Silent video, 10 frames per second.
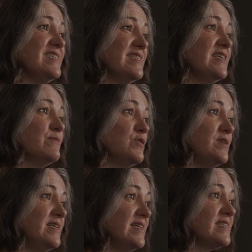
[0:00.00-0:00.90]
distinct
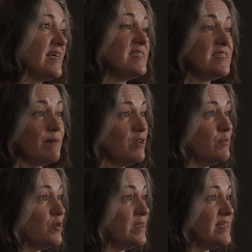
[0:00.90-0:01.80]
communities and
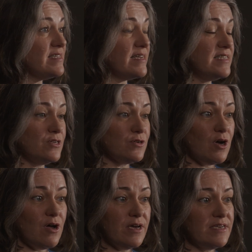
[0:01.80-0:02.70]
sub-communities like Cedar
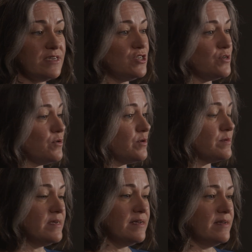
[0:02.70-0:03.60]
Cottage
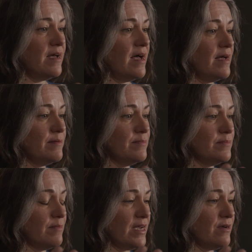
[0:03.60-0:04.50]
or,
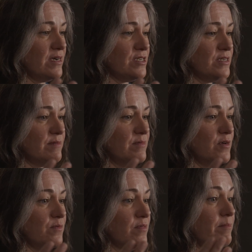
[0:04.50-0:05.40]

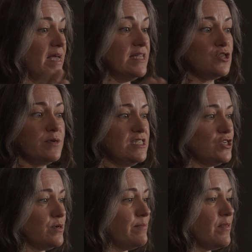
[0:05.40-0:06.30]
the Main Street
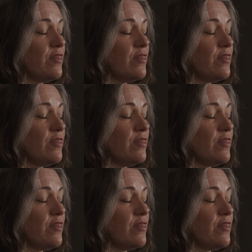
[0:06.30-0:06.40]
Strip,